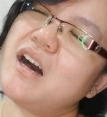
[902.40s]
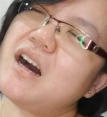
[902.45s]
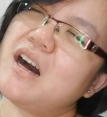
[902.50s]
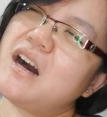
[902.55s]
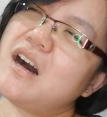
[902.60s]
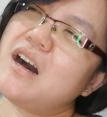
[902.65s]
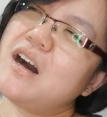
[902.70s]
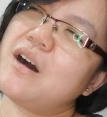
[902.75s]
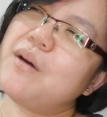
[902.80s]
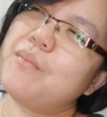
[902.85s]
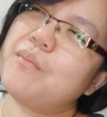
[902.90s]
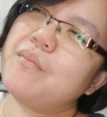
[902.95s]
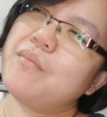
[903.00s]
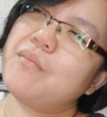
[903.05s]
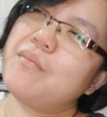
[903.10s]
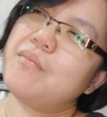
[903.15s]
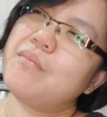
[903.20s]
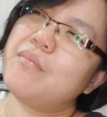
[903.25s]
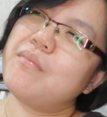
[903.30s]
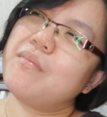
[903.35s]

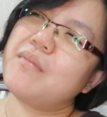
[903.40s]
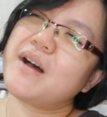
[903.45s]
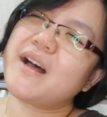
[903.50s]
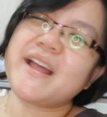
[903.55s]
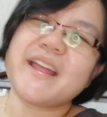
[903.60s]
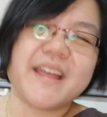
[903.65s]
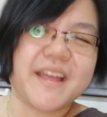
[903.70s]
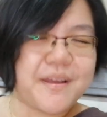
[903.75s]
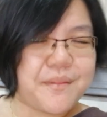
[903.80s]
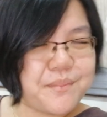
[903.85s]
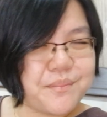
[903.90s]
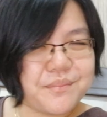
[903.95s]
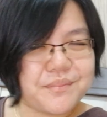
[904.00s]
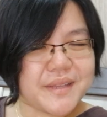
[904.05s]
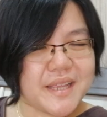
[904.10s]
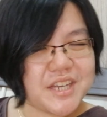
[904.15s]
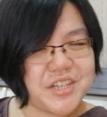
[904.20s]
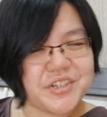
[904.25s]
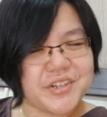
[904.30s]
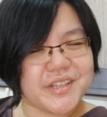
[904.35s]
I am
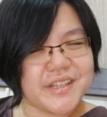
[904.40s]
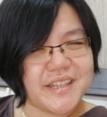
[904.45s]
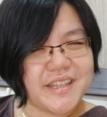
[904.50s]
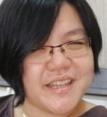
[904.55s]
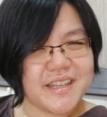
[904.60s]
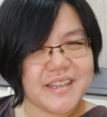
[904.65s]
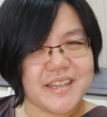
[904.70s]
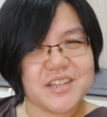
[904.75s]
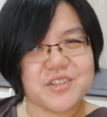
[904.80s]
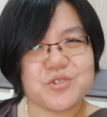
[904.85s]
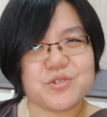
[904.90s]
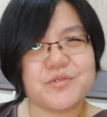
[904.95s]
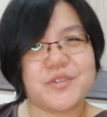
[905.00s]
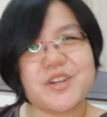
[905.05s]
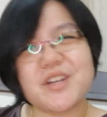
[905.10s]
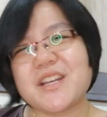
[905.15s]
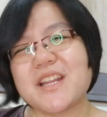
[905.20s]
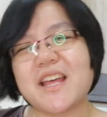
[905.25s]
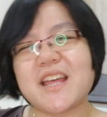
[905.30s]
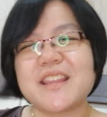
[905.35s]
naturally an
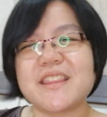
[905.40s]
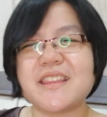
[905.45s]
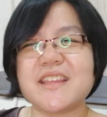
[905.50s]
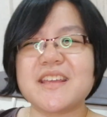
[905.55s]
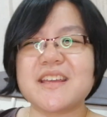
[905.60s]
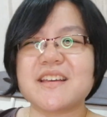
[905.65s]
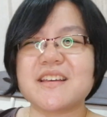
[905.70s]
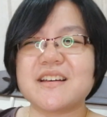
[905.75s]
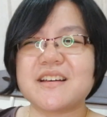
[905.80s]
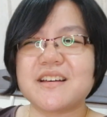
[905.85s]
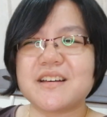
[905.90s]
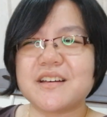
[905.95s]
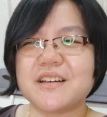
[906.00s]
introvert. I think,